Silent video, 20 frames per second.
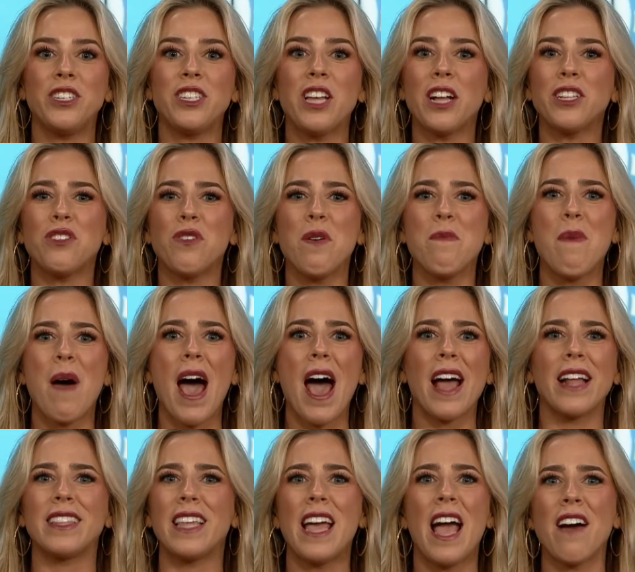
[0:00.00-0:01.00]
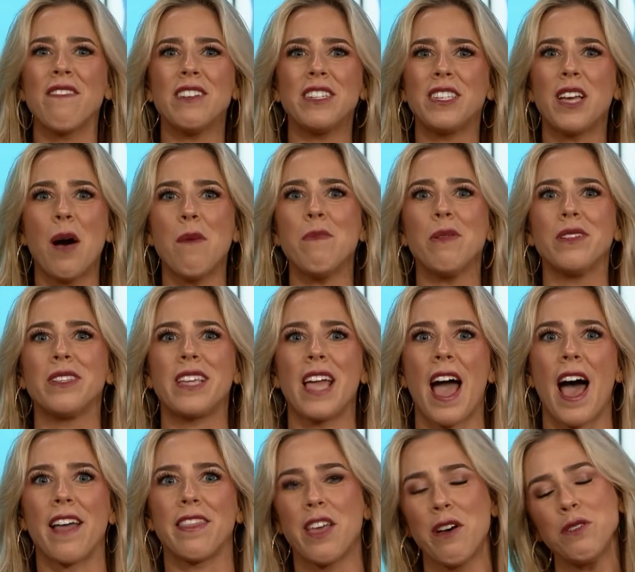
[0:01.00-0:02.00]
she's not doing bad. They haven't tumbled
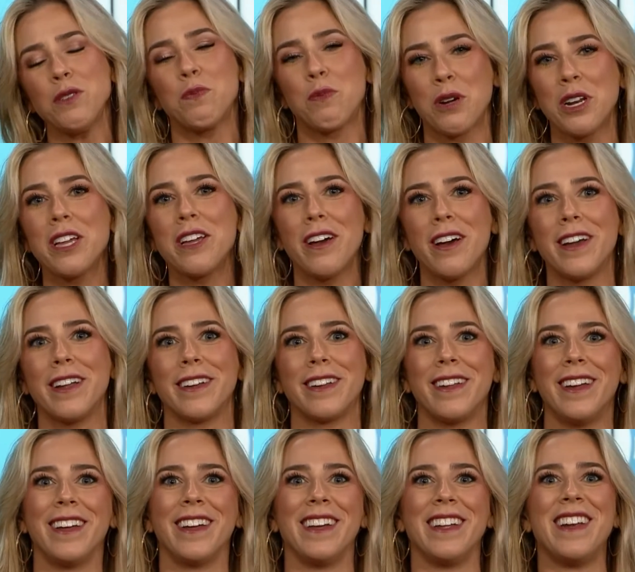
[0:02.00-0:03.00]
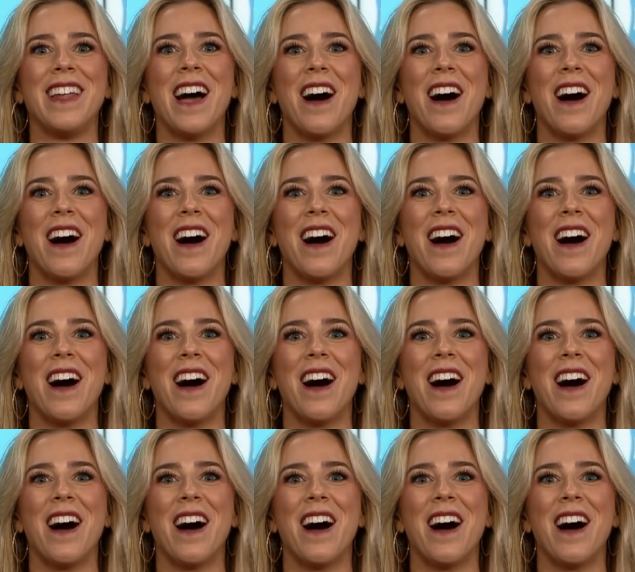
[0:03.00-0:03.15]
yet. That was pretty good.